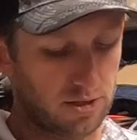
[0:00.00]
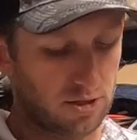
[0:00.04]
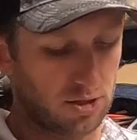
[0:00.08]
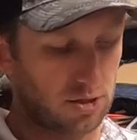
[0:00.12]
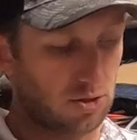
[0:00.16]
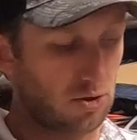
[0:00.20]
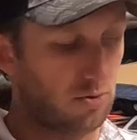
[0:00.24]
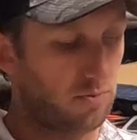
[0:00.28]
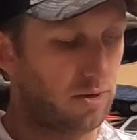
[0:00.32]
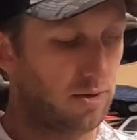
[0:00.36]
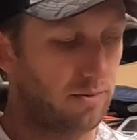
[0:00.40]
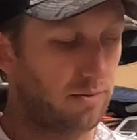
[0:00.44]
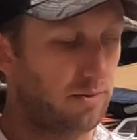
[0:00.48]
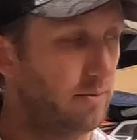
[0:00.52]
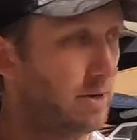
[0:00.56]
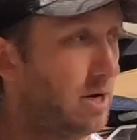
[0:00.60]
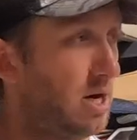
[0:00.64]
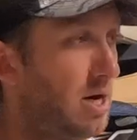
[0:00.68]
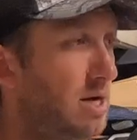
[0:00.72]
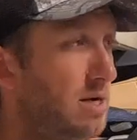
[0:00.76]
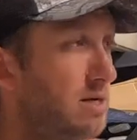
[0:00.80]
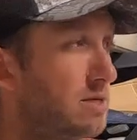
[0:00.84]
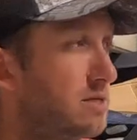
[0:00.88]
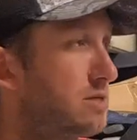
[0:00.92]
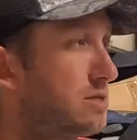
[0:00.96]
just open up the
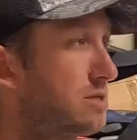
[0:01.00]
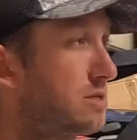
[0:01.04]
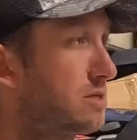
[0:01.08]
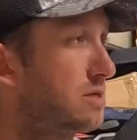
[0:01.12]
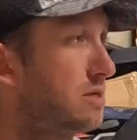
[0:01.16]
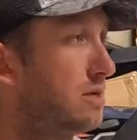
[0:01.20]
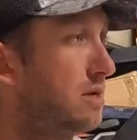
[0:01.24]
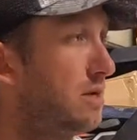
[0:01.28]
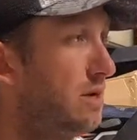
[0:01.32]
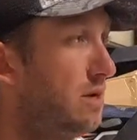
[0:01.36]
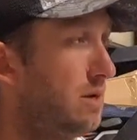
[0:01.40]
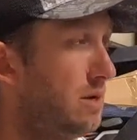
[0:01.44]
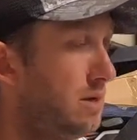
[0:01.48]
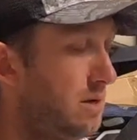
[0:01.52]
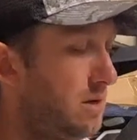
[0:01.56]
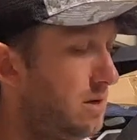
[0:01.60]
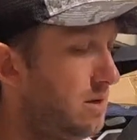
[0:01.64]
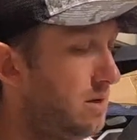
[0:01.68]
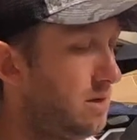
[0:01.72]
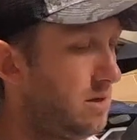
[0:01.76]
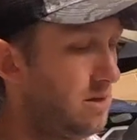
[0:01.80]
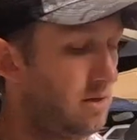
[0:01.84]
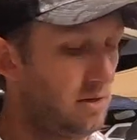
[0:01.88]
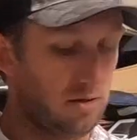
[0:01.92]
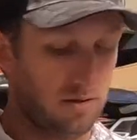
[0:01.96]

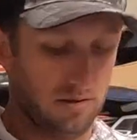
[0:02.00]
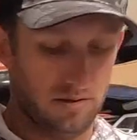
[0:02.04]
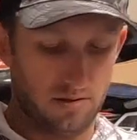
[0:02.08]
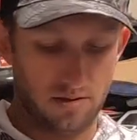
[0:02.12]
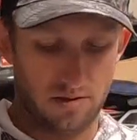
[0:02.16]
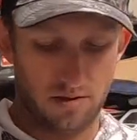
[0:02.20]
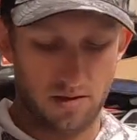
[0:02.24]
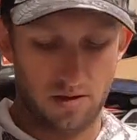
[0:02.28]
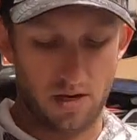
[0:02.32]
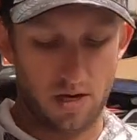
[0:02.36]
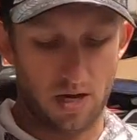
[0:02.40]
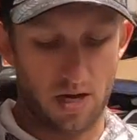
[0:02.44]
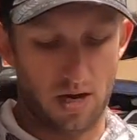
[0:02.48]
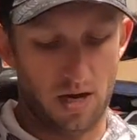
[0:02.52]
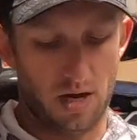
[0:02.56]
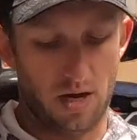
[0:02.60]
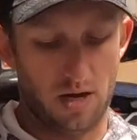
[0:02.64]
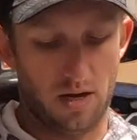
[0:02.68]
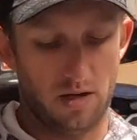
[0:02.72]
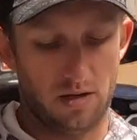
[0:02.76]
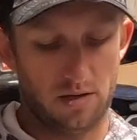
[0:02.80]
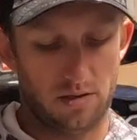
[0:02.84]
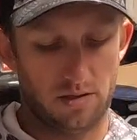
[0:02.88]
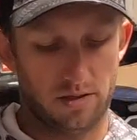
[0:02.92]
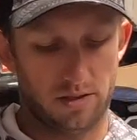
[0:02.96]
box.
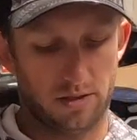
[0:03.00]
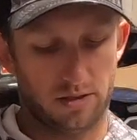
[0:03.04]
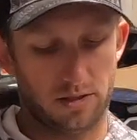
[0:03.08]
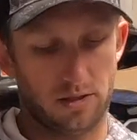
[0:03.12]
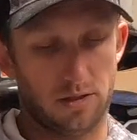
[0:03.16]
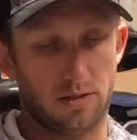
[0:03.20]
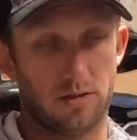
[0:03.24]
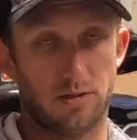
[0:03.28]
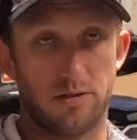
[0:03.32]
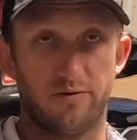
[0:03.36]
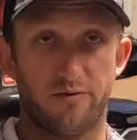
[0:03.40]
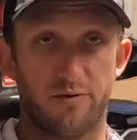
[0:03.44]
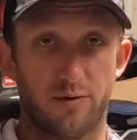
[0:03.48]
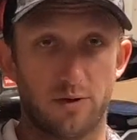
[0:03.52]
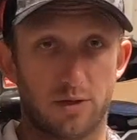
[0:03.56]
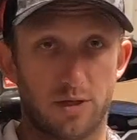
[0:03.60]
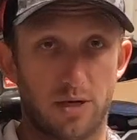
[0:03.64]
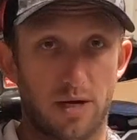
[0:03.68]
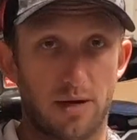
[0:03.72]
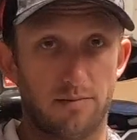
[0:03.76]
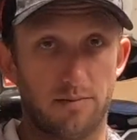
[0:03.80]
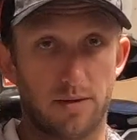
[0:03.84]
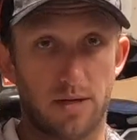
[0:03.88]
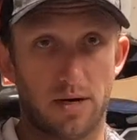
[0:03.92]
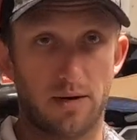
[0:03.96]
And this is the first
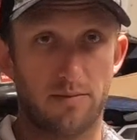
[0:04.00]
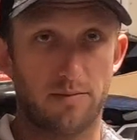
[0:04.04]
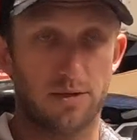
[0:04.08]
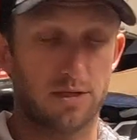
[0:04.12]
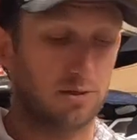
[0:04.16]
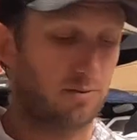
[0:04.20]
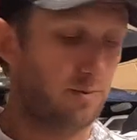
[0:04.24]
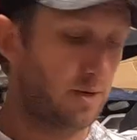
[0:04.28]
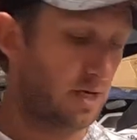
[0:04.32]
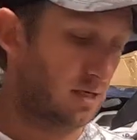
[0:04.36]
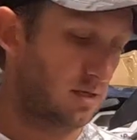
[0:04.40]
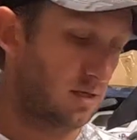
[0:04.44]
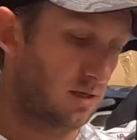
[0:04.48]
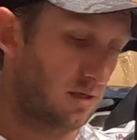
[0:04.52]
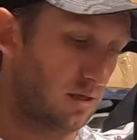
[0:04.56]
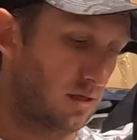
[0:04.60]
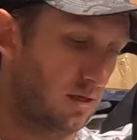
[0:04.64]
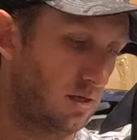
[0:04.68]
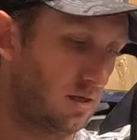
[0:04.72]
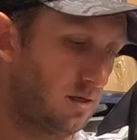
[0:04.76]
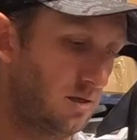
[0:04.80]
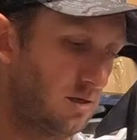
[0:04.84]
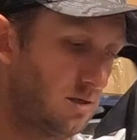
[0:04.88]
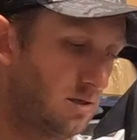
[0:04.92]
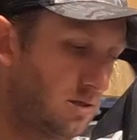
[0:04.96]
time that I'm inspecting
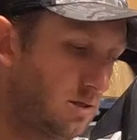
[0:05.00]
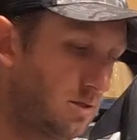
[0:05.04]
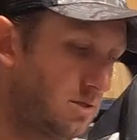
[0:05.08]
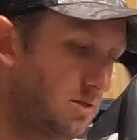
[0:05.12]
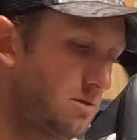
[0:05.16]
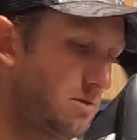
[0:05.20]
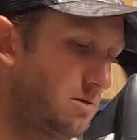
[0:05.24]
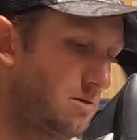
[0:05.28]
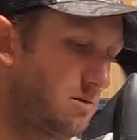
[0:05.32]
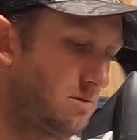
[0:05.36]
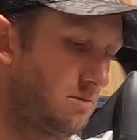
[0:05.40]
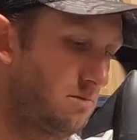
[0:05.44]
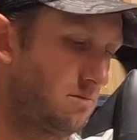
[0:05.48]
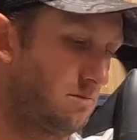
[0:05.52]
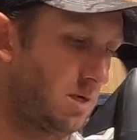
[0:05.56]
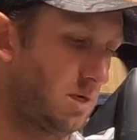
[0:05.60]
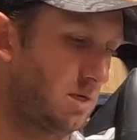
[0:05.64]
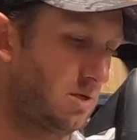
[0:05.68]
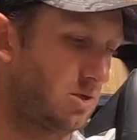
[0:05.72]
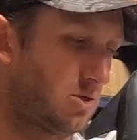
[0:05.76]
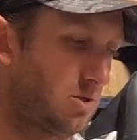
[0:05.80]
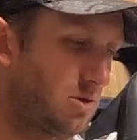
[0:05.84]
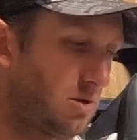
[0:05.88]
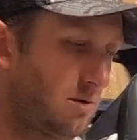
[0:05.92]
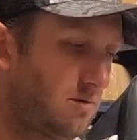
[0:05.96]
these,
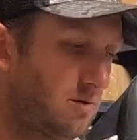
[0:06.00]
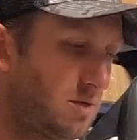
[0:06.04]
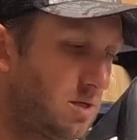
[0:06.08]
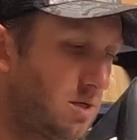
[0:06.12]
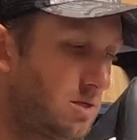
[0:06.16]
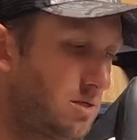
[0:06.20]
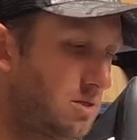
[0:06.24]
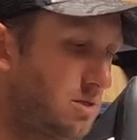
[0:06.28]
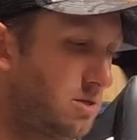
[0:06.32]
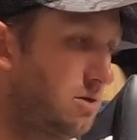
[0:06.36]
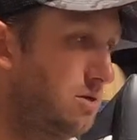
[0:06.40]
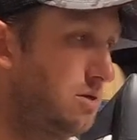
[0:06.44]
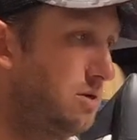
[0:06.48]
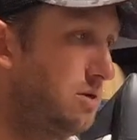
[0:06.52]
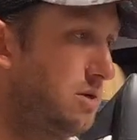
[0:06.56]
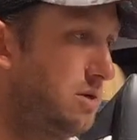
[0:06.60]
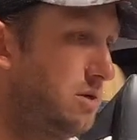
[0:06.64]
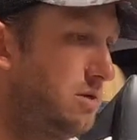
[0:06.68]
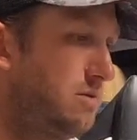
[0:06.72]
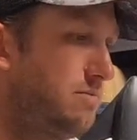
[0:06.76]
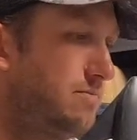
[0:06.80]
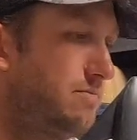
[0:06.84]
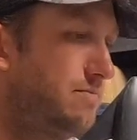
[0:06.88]
making sure everything's good.